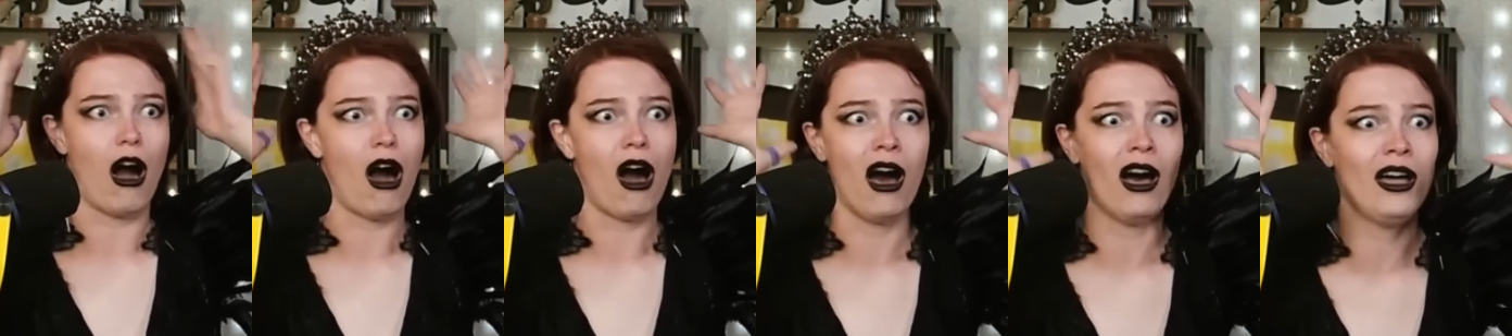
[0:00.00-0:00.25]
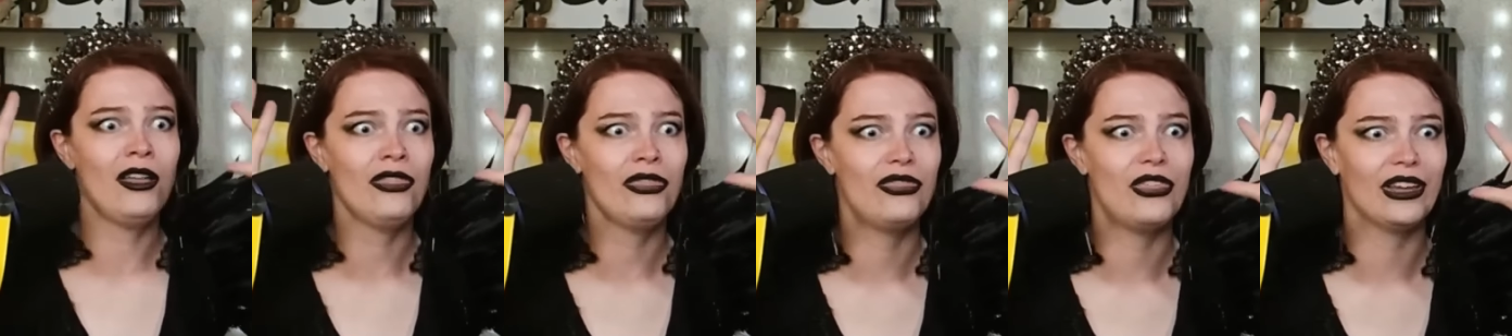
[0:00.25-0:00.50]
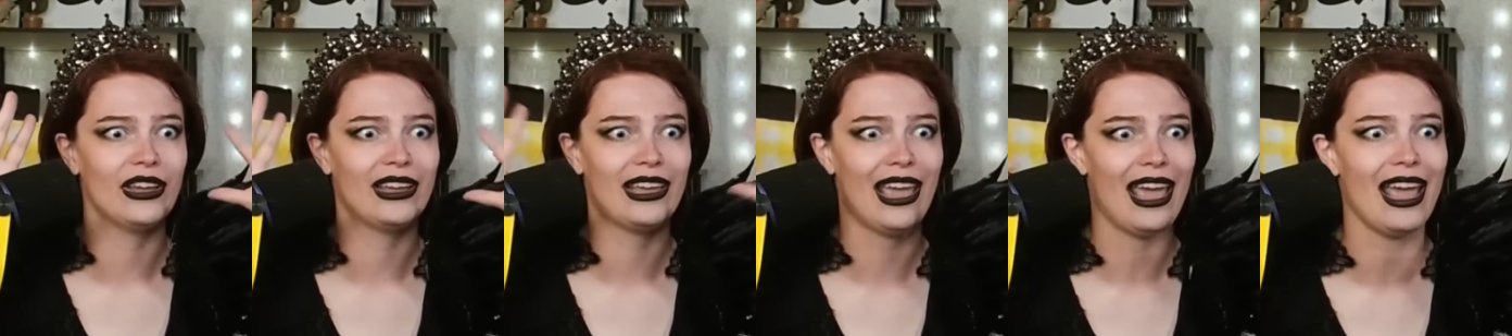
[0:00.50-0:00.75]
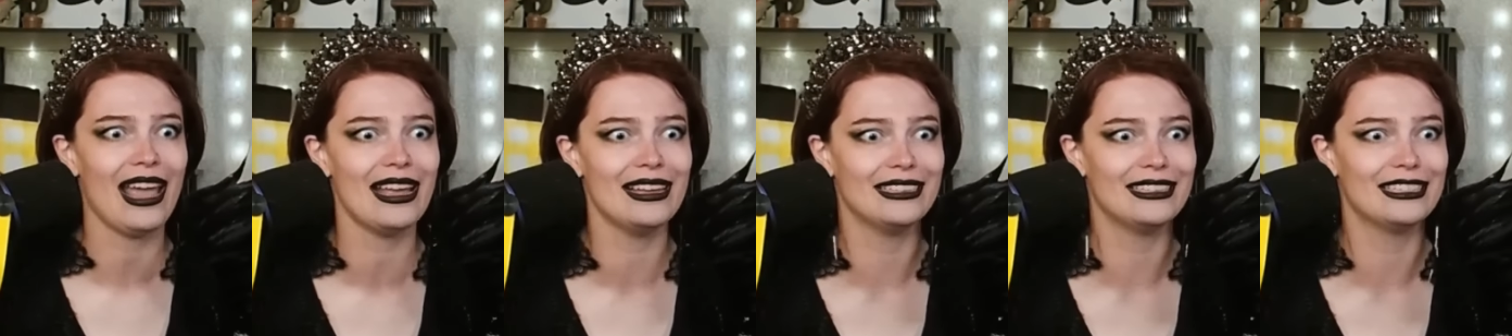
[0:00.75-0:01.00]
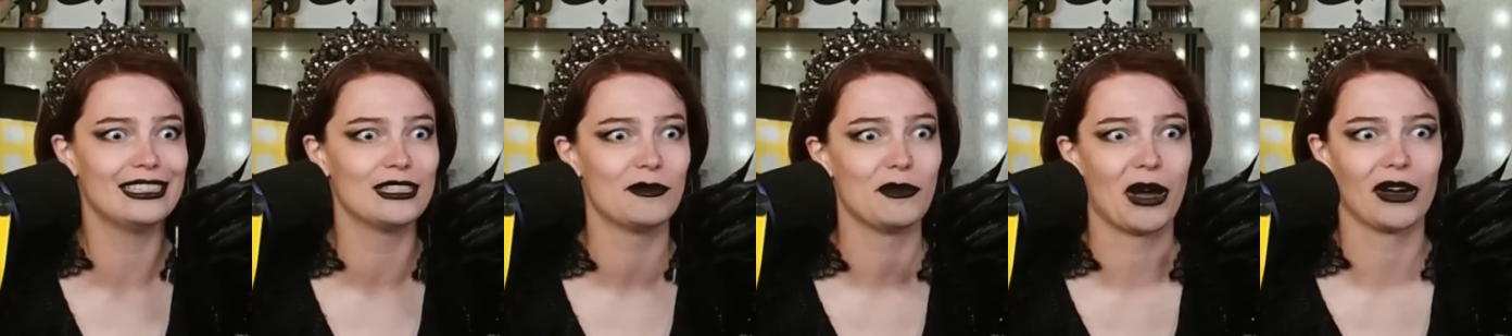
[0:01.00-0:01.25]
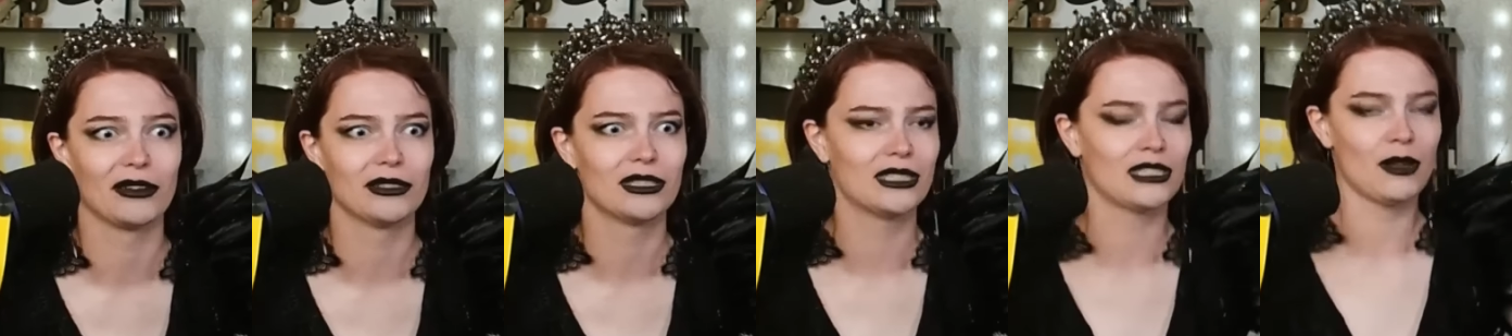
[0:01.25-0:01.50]
on the case
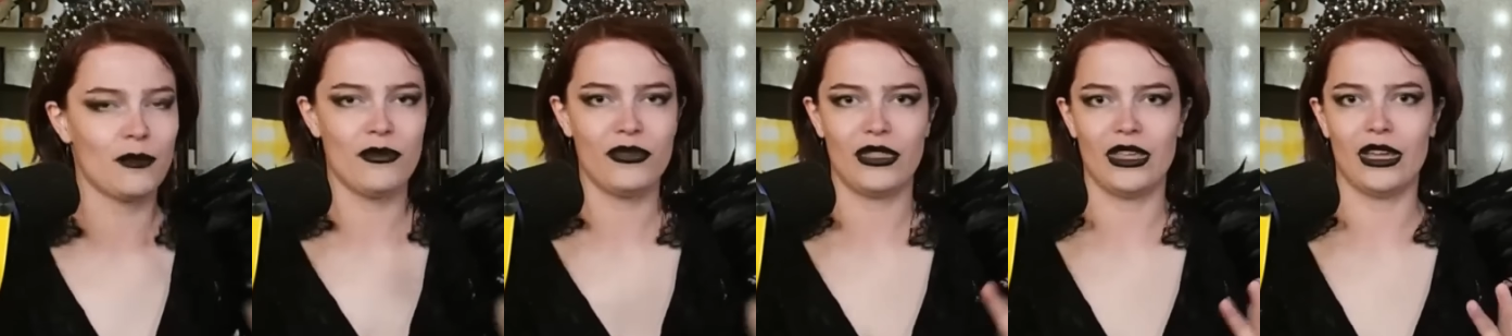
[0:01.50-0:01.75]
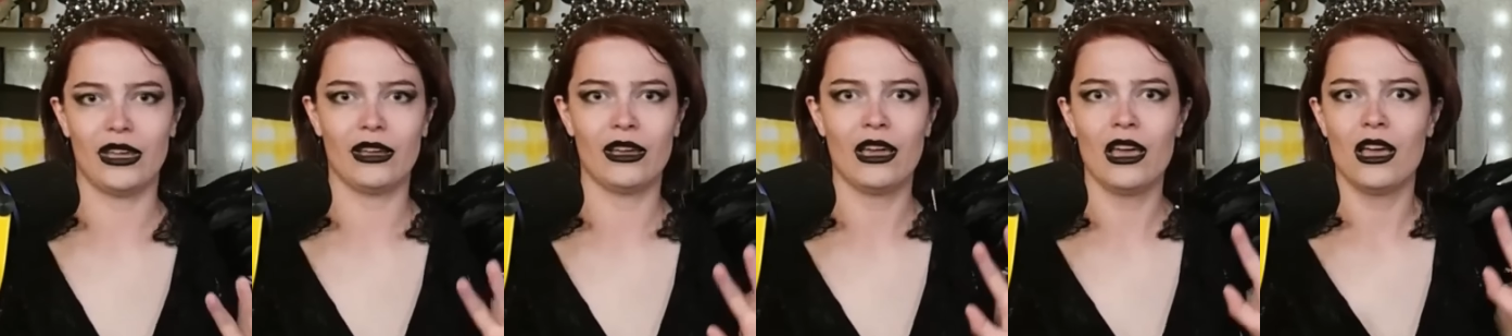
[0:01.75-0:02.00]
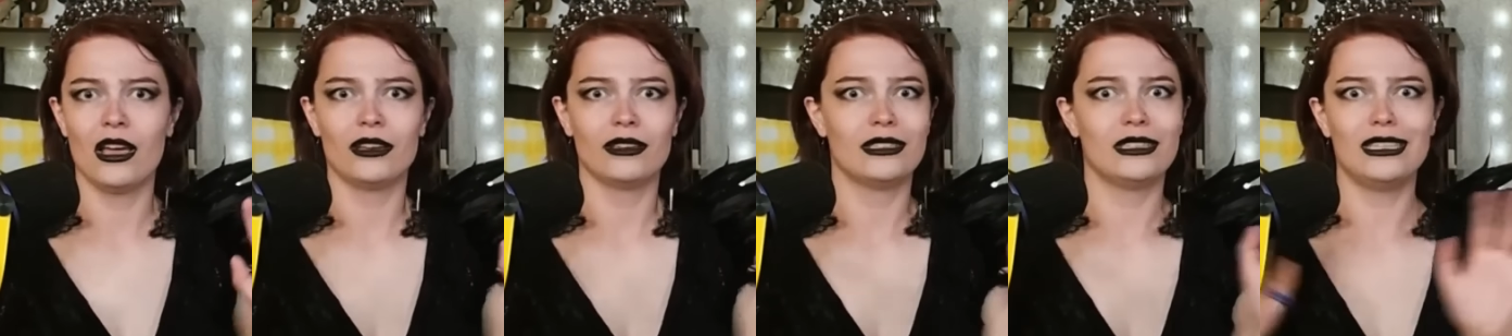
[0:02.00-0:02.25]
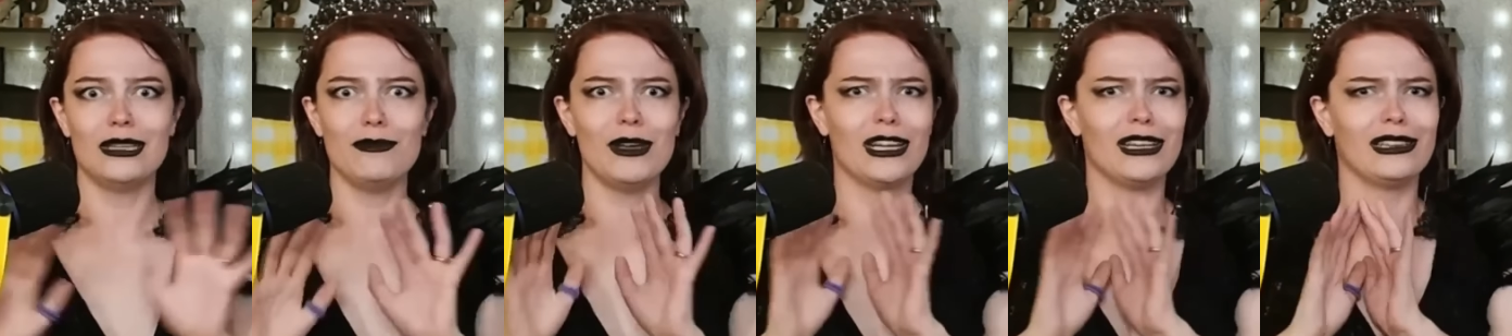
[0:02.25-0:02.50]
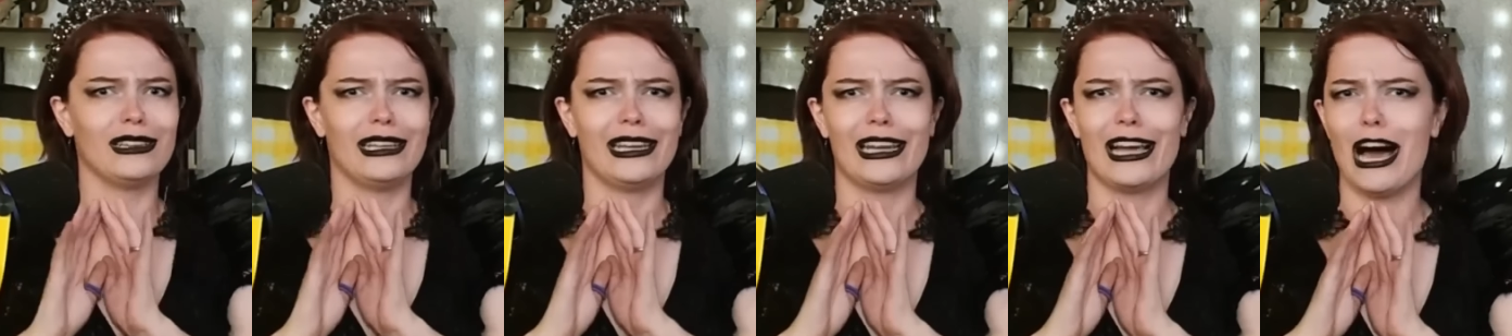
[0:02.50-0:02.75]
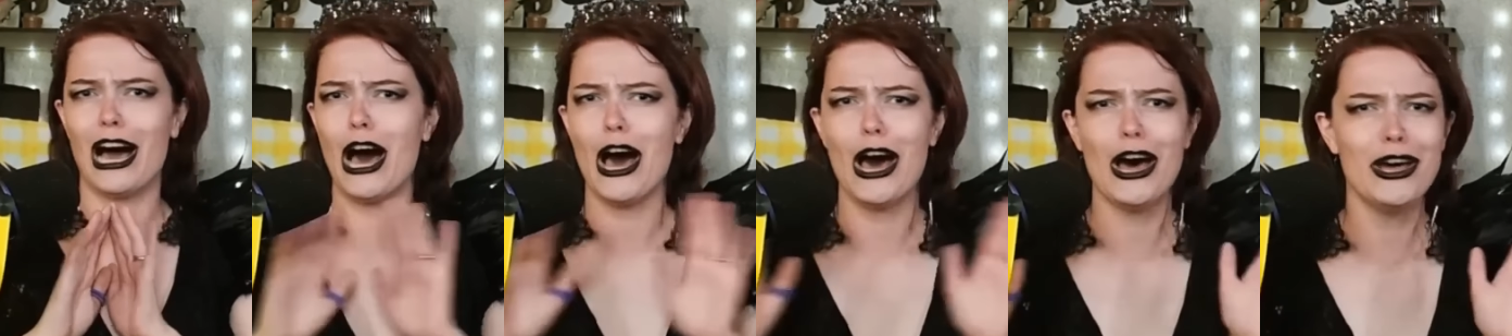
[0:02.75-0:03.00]
about something seemingly
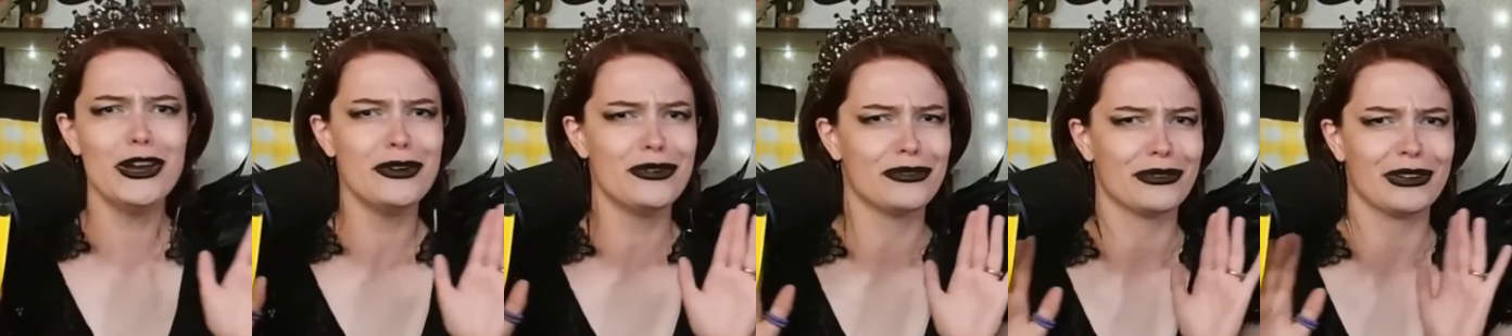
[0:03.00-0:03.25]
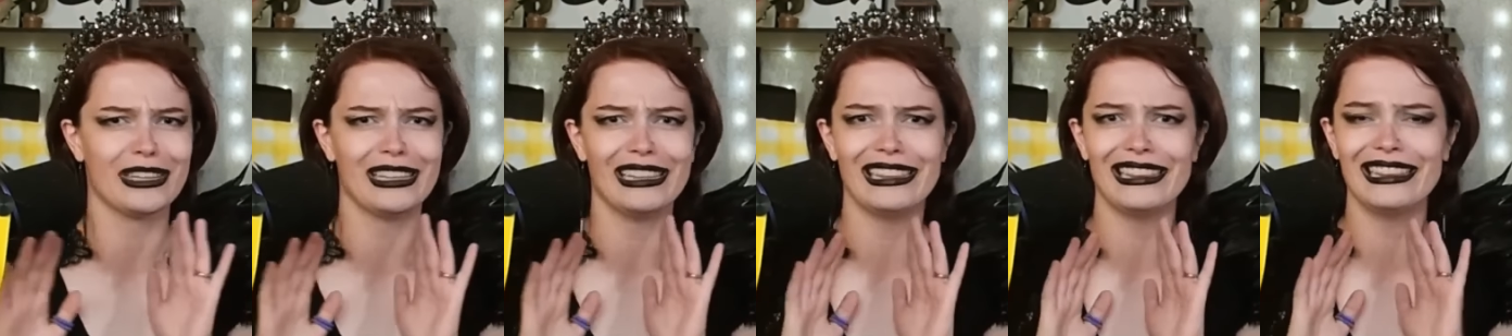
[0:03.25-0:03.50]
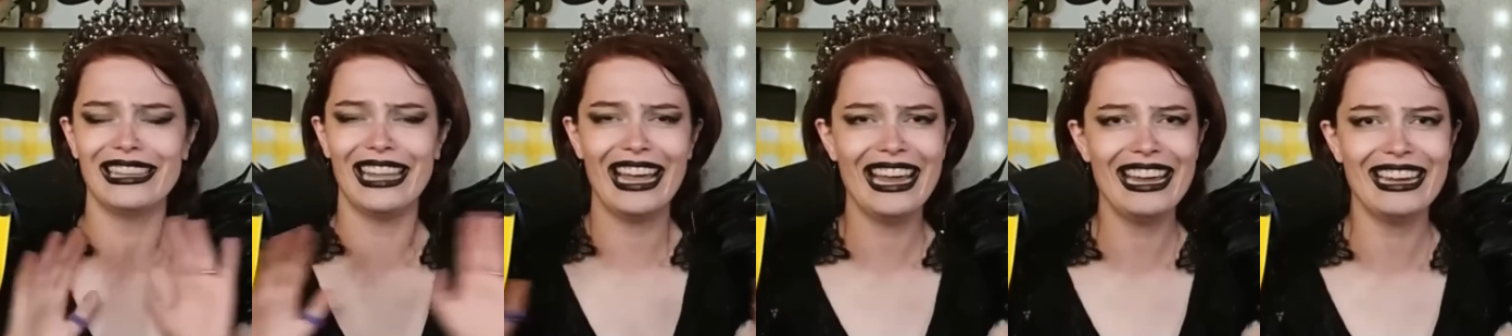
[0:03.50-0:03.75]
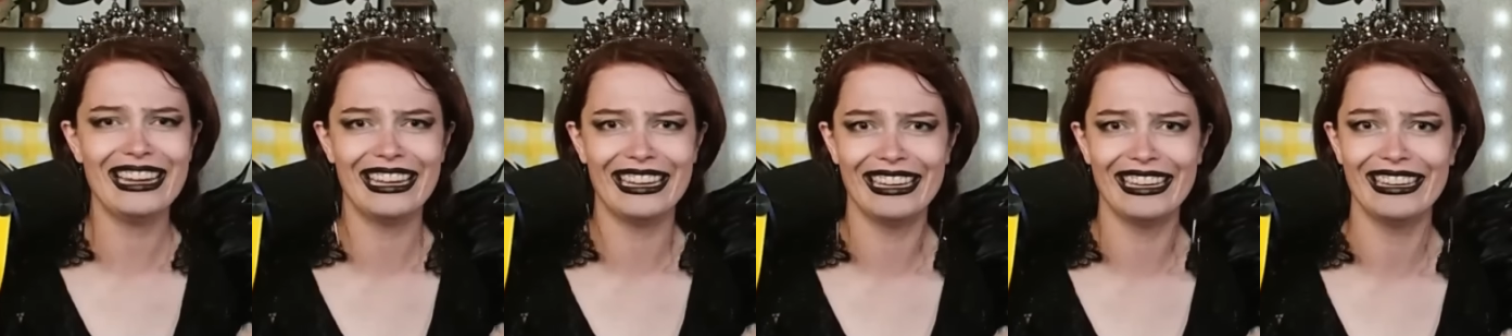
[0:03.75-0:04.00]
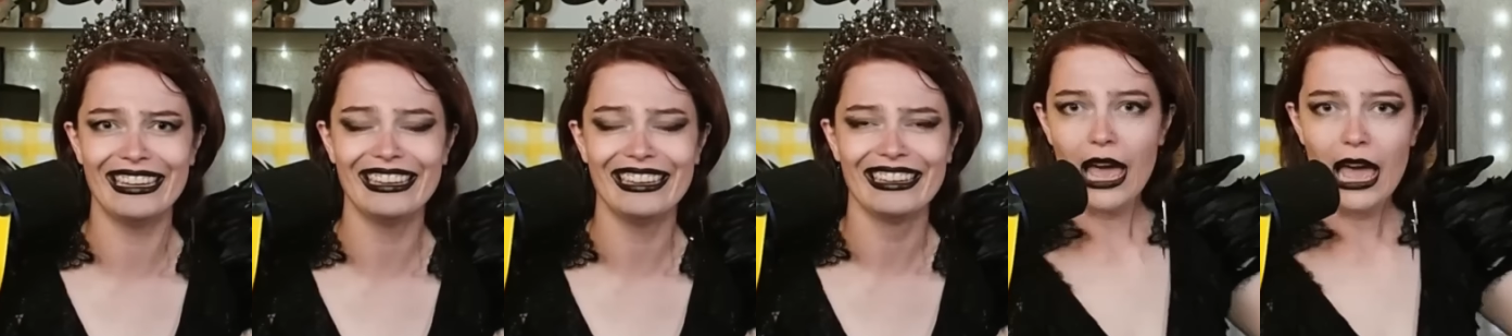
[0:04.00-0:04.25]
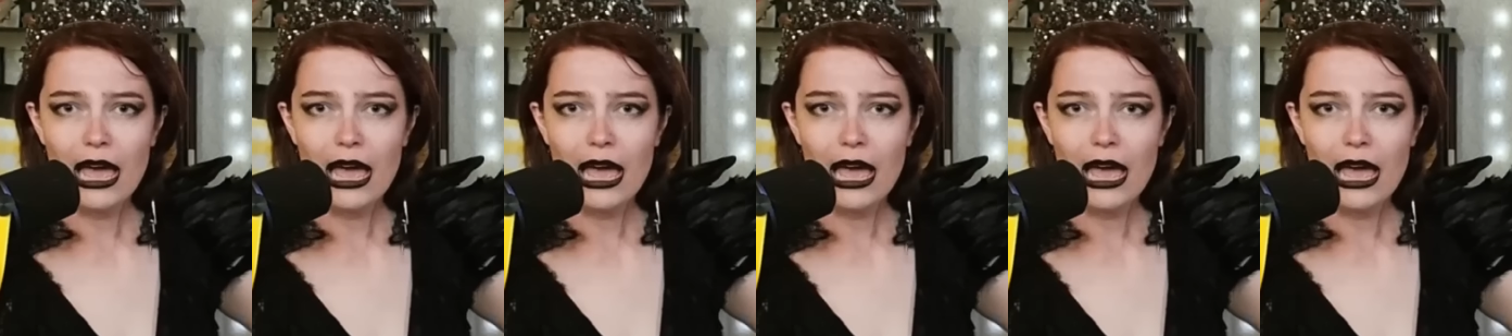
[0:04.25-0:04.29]
unrelated.